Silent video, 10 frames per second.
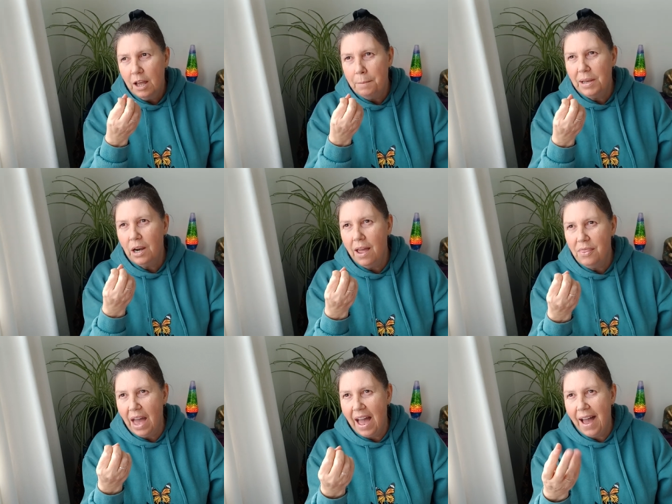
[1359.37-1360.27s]
A bit like
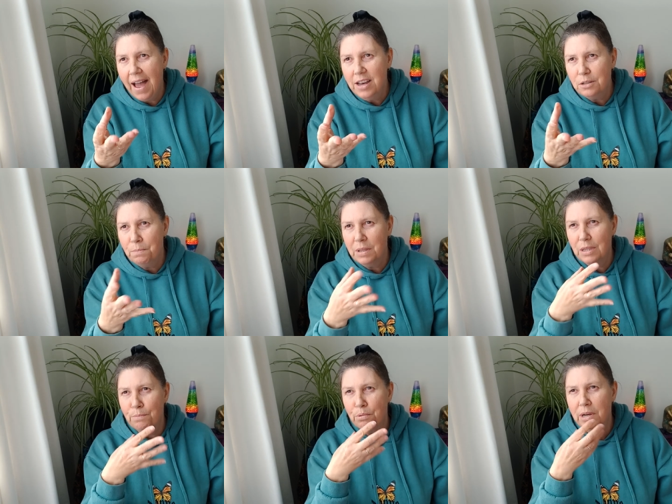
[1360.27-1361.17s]
the heart, but
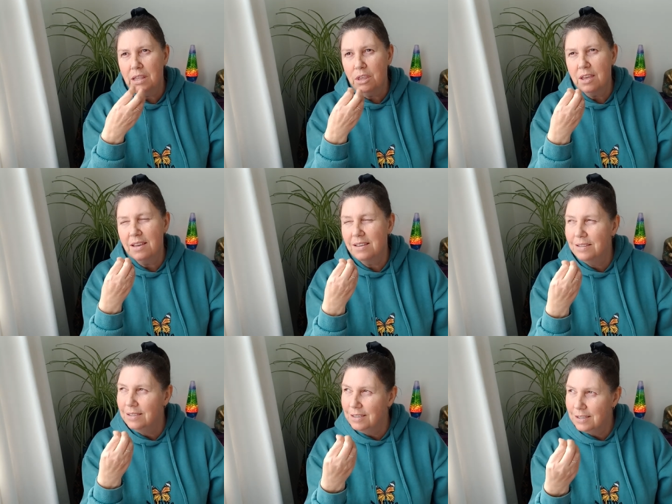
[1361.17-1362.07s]
the breath
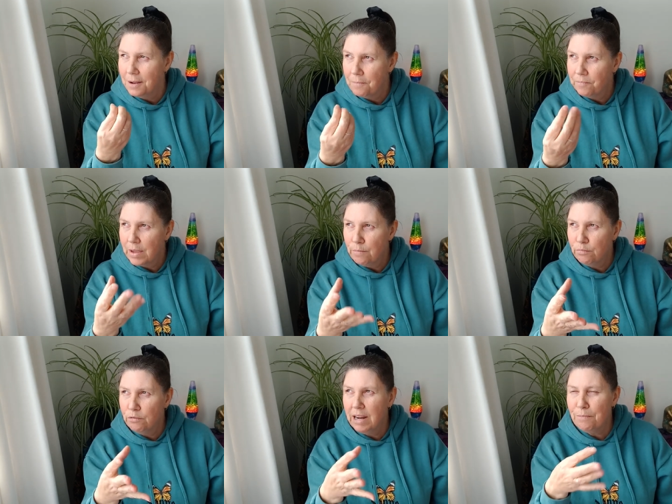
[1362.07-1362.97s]
is
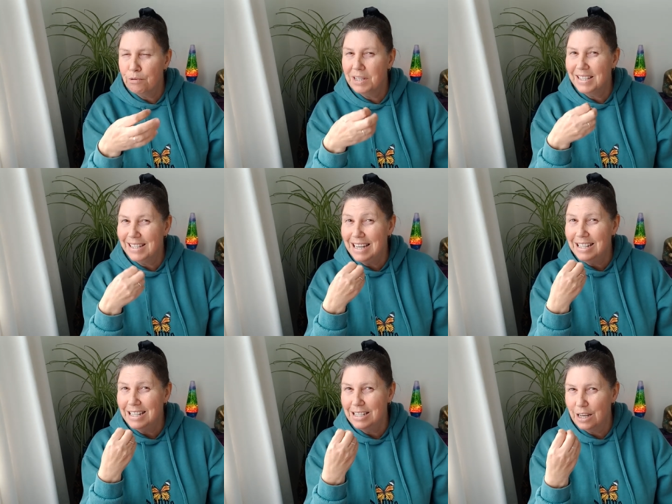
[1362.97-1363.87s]

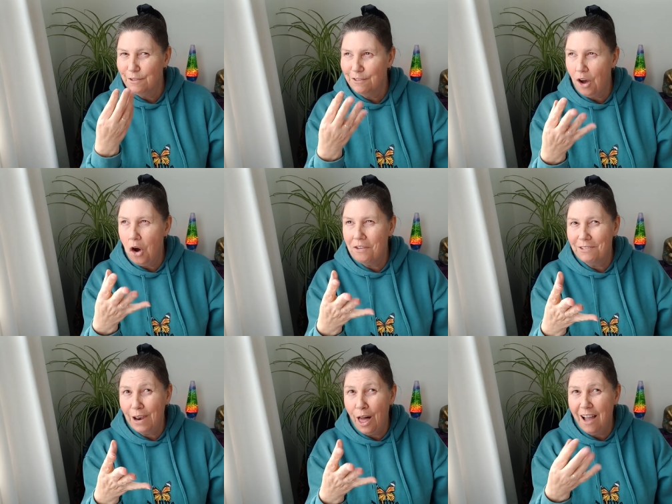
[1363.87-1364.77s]
representative of
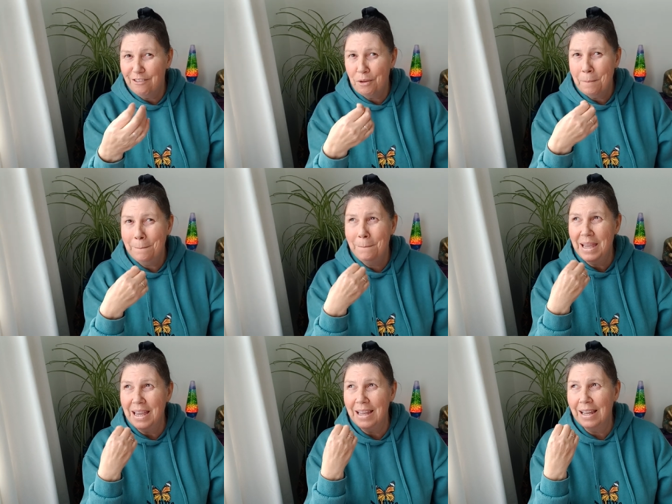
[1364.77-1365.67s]
life
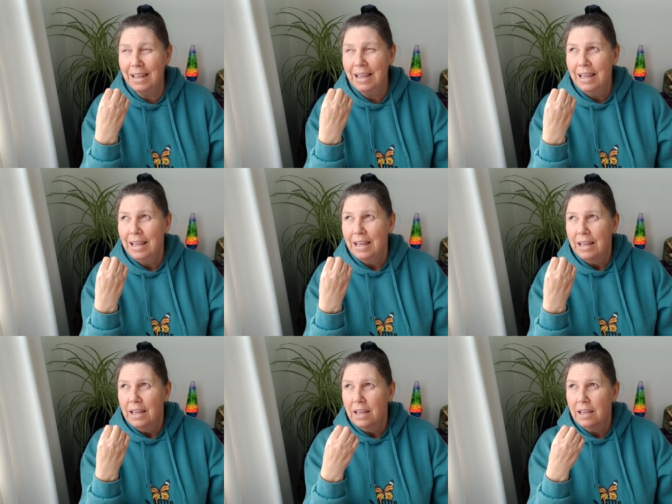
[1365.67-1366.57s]
being,
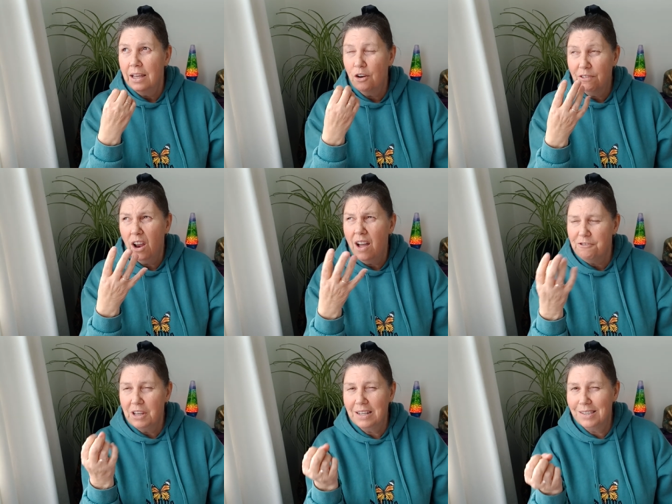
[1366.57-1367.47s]
of
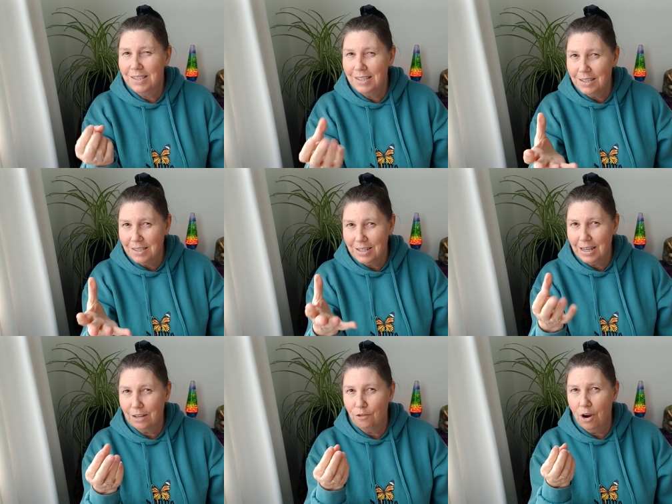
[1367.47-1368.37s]
life
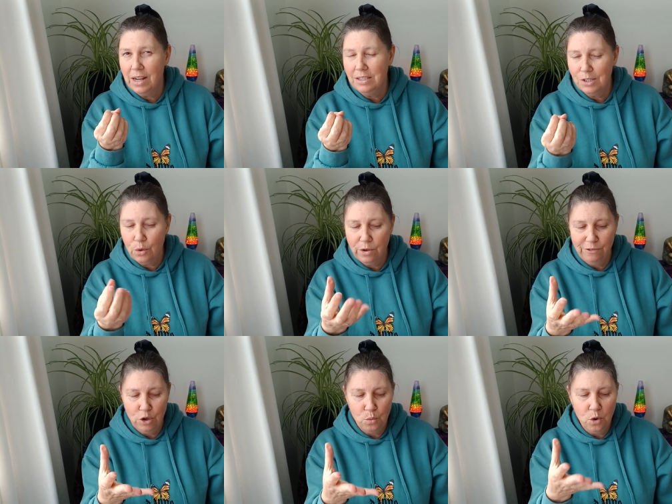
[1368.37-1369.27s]
existing, right? So
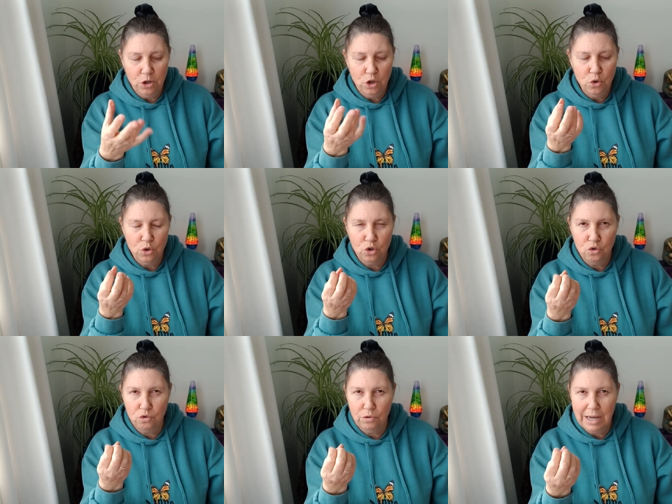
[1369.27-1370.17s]
if you want your
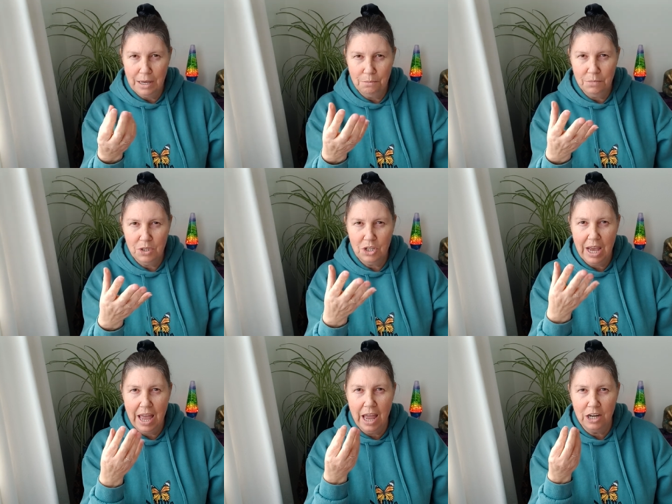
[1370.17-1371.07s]
dreams
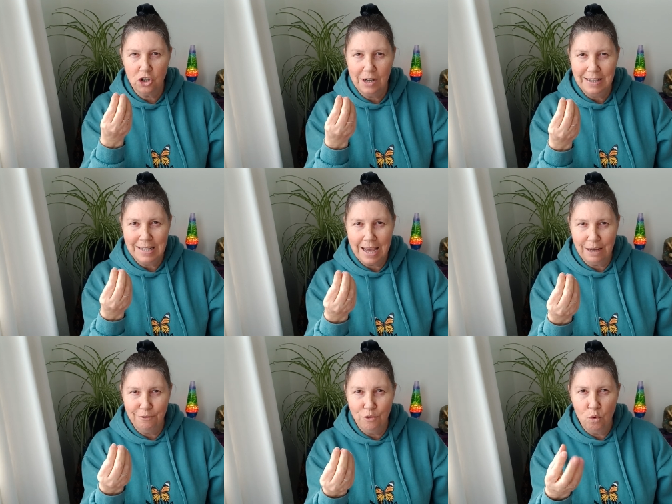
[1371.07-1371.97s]
to actually
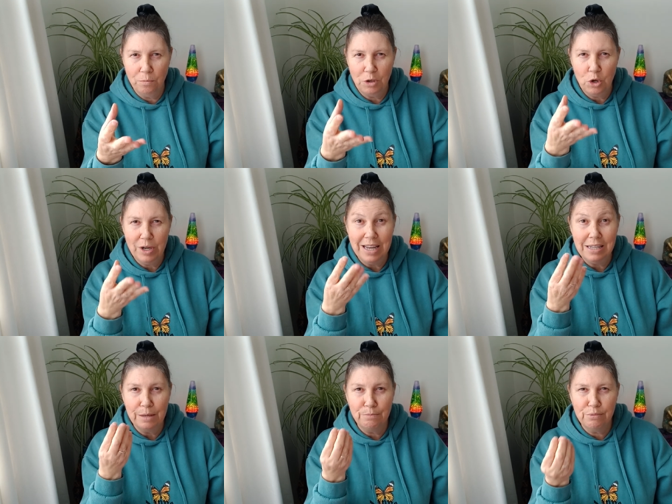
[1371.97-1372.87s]
take form, you need
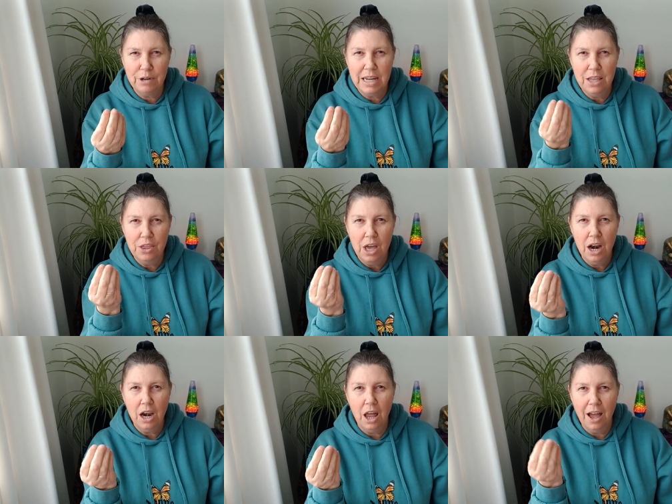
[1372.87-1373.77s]
to breathe
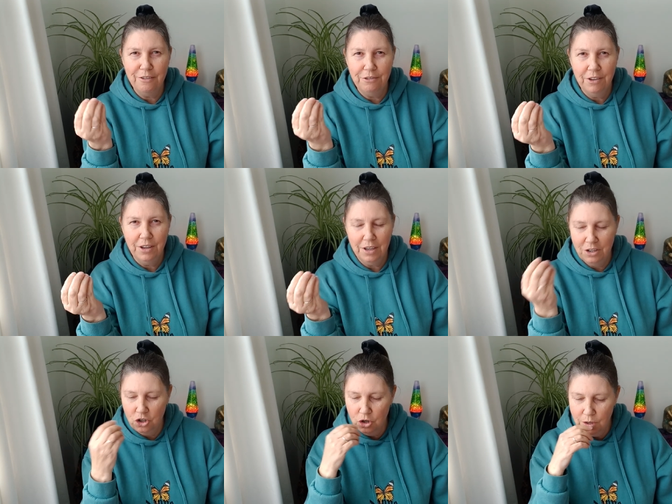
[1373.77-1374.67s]
life
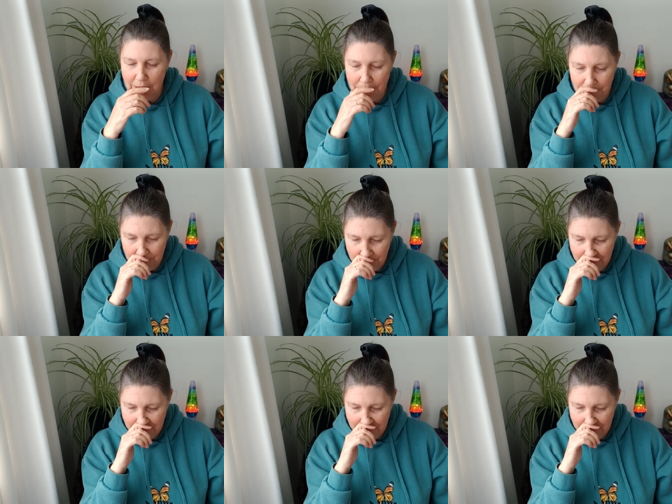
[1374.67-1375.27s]
into them.